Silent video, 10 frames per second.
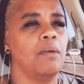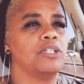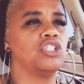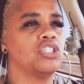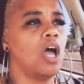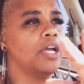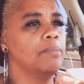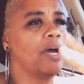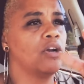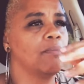But she's talking
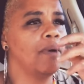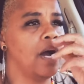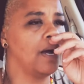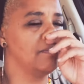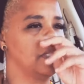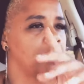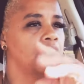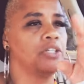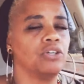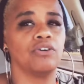about her mom and
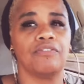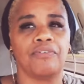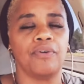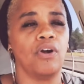telling her